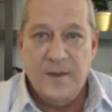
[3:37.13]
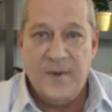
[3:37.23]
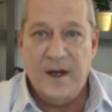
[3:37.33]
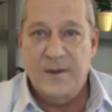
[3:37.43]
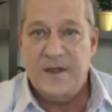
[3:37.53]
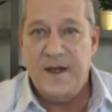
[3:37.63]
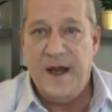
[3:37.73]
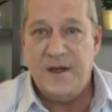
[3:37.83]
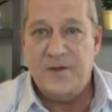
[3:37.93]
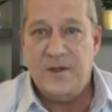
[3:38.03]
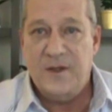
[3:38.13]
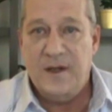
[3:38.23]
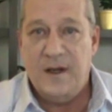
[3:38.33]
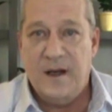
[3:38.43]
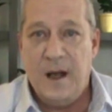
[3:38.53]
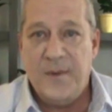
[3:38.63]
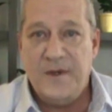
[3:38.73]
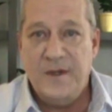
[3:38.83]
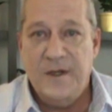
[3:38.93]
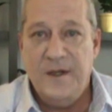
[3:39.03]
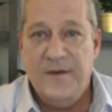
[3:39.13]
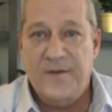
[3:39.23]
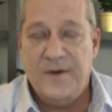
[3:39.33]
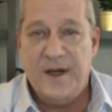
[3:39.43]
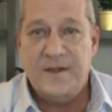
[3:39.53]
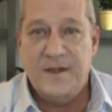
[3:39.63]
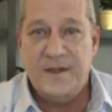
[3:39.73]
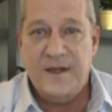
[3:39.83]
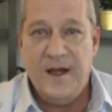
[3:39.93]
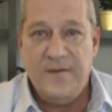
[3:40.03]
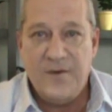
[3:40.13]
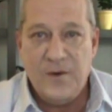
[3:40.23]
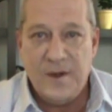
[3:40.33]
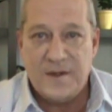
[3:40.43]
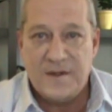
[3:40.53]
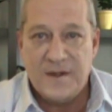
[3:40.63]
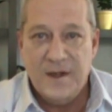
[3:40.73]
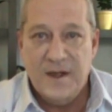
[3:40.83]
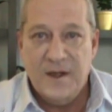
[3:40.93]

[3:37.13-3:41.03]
But it was a natural opportunity for us to say, of course,